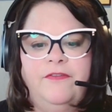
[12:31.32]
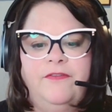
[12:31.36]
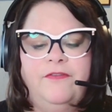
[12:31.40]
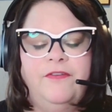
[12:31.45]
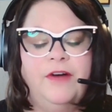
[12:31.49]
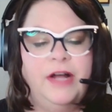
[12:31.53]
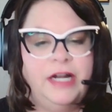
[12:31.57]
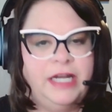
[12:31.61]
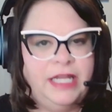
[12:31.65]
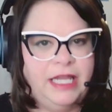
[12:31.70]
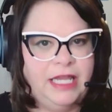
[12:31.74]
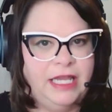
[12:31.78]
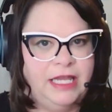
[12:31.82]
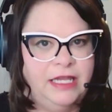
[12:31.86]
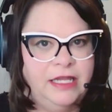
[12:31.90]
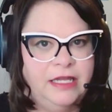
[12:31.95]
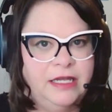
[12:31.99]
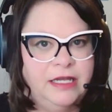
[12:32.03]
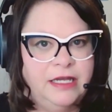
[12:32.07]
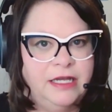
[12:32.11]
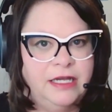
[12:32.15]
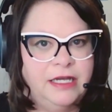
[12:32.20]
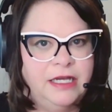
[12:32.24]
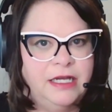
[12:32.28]
funny
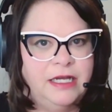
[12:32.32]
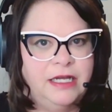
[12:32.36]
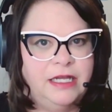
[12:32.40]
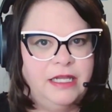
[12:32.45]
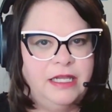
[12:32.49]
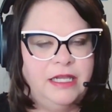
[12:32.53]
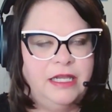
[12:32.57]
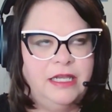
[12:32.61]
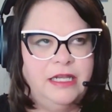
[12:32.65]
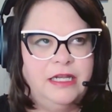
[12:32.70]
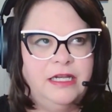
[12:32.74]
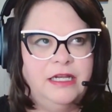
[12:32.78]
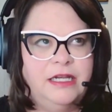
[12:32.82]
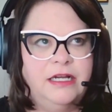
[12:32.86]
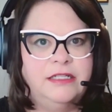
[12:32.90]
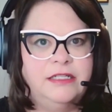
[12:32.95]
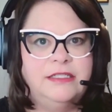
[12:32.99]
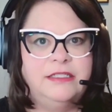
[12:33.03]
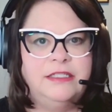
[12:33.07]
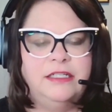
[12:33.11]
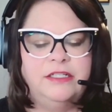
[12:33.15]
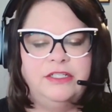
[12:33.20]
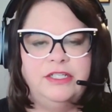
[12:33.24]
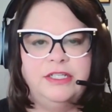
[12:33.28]
in
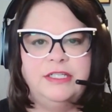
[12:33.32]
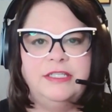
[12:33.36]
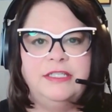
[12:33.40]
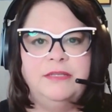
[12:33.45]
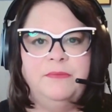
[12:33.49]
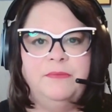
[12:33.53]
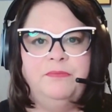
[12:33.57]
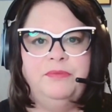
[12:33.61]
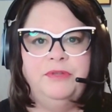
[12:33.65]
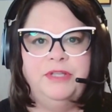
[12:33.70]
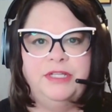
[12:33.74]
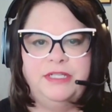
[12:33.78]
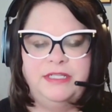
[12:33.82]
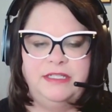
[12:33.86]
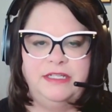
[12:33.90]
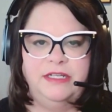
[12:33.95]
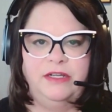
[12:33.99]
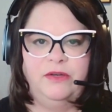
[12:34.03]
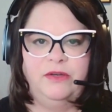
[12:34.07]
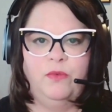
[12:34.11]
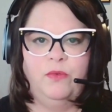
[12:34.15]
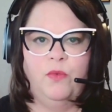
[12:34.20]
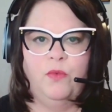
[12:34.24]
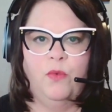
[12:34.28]
such a simplistic
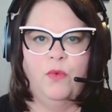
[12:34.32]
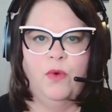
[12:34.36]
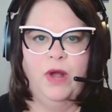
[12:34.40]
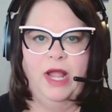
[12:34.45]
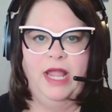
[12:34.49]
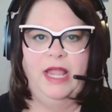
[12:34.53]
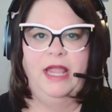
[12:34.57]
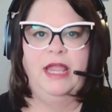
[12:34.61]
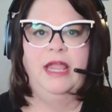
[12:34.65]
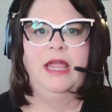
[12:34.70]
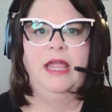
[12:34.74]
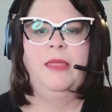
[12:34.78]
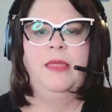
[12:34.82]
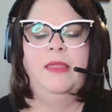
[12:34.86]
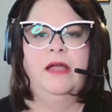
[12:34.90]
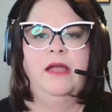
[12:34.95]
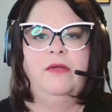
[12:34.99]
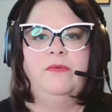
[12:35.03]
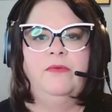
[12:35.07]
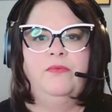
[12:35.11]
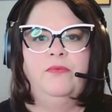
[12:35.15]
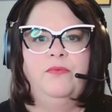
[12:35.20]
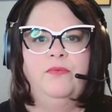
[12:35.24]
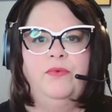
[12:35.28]
way. And
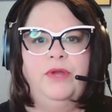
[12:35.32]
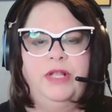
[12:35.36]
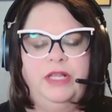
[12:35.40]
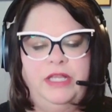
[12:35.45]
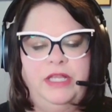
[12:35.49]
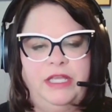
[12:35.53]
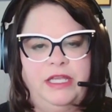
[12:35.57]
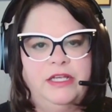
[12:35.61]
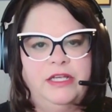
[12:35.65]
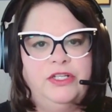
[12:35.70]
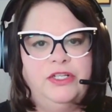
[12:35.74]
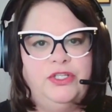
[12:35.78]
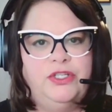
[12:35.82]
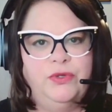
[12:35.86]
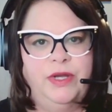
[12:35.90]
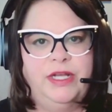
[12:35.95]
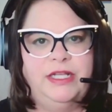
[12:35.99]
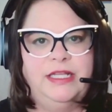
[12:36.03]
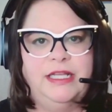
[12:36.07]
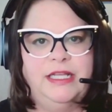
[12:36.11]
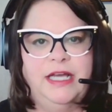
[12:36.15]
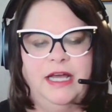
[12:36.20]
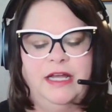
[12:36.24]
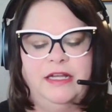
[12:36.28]
I really
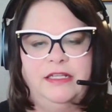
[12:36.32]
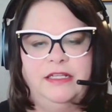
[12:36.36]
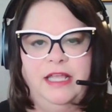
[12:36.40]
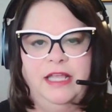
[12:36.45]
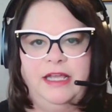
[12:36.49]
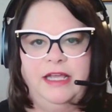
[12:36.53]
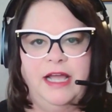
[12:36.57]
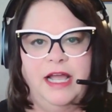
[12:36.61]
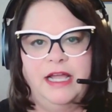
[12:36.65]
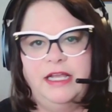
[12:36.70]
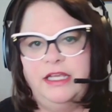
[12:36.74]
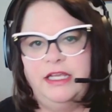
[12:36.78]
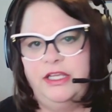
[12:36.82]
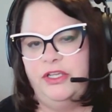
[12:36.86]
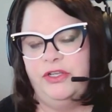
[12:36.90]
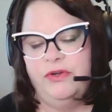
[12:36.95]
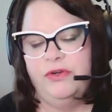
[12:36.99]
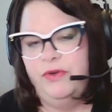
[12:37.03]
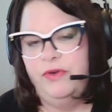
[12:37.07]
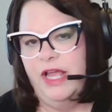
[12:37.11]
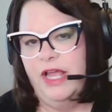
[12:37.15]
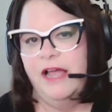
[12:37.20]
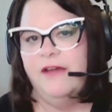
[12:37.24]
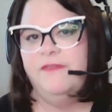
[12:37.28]
enjoyed that. Like, you
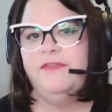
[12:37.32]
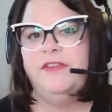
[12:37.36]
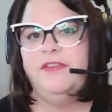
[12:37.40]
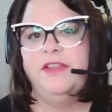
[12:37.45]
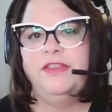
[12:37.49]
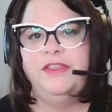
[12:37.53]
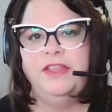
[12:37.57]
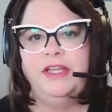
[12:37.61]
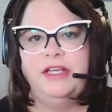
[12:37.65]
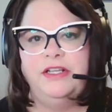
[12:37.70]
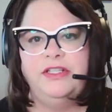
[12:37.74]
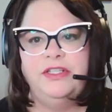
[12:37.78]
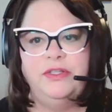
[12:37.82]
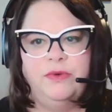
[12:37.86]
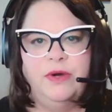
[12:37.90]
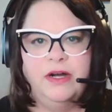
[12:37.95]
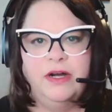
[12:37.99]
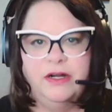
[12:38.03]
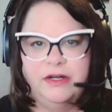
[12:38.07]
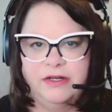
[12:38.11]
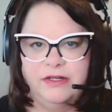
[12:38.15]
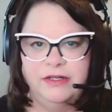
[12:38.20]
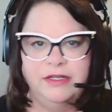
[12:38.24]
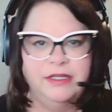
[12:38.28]
don't have to think too
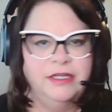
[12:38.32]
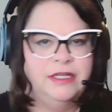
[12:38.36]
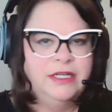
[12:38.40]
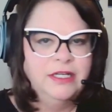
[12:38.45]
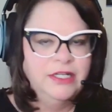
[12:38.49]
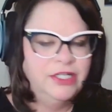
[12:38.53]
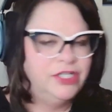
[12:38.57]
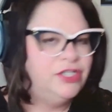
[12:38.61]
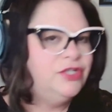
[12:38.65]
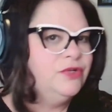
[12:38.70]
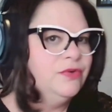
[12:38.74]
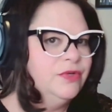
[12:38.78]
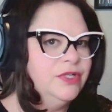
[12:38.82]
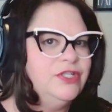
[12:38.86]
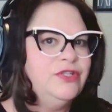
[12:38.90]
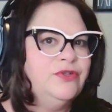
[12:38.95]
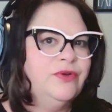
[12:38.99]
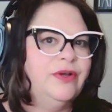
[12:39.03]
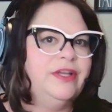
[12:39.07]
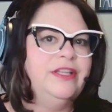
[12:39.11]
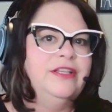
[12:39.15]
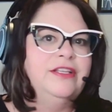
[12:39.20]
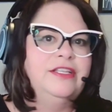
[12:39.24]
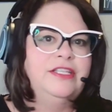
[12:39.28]
hard to
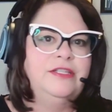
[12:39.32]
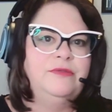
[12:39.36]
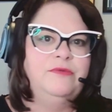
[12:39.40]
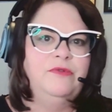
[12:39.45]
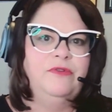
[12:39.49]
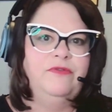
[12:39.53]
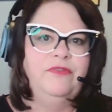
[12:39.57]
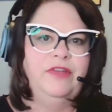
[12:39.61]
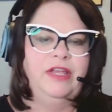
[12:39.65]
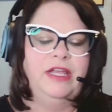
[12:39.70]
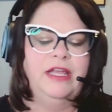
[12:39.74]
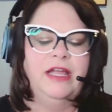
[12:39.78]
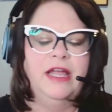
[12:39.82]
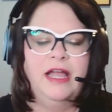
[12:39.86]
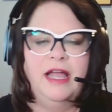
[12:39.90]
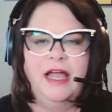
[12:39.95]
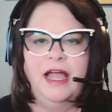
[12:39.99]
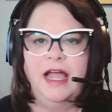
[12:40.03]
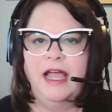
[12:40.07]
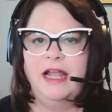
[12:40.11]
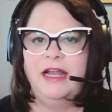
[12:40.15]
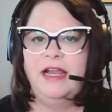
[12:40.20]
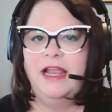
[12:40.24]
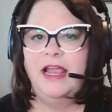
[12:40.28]
enjoy this movie.
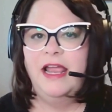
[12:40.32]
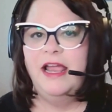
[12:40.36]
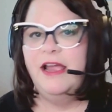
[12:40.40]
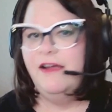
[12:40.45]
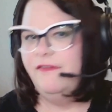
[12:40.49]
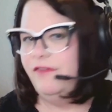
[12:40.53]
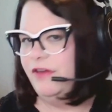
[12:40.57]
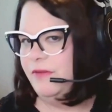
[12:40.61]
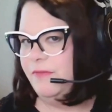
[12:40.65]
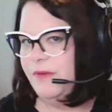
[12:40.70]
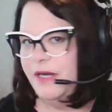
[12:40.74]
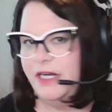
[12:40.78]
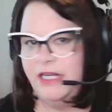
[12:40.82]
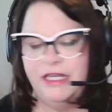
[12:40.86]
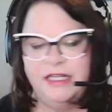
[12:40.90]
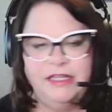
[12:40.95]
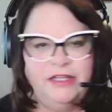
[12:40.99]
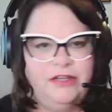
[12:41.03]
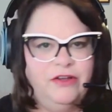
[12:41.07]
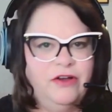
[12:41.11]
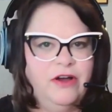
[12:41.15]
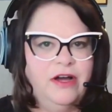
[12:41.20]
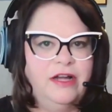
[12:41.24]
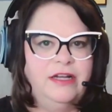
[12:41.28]
And everybody in
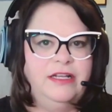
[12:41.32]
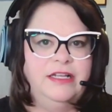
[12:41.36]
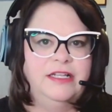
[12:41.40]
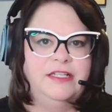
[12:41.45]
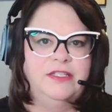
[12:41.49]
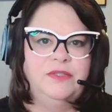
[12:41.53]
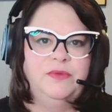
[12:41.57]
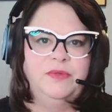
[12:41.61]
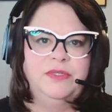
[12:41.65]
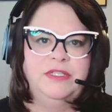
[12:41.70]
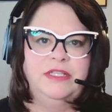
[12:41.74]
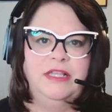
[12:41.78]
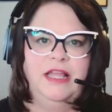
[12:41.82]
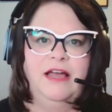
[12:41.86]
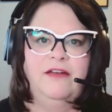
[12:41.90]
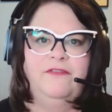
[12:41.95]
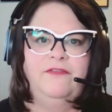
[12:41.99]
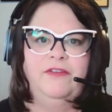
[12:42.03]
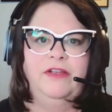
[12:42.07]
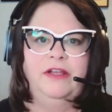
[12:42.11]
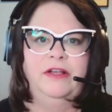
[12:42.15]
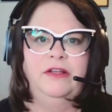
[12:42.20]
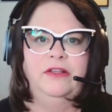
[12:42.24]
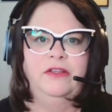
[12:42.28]
the audience was
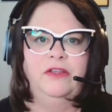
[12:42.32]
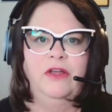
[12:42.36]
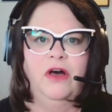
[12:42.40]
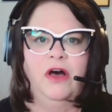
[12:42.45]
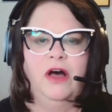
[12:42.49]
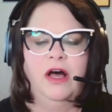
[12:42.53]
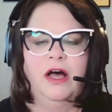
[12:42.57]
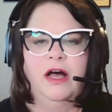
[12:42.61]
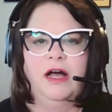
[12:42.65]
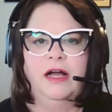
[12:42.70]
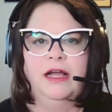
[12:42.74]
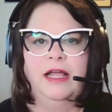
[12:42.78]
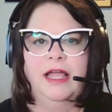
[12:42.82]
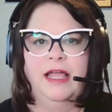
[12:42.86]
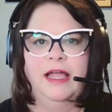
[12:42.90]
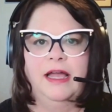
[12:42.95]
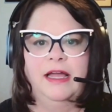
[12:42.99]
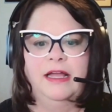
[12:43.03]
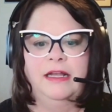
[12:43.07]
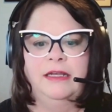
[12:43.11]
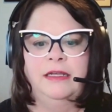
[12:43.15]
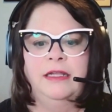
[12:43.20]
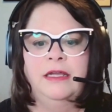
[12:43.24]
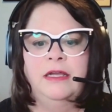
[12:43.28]
laughing along.
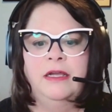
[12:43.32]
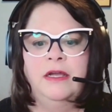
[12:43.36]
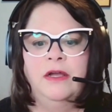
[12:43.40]
And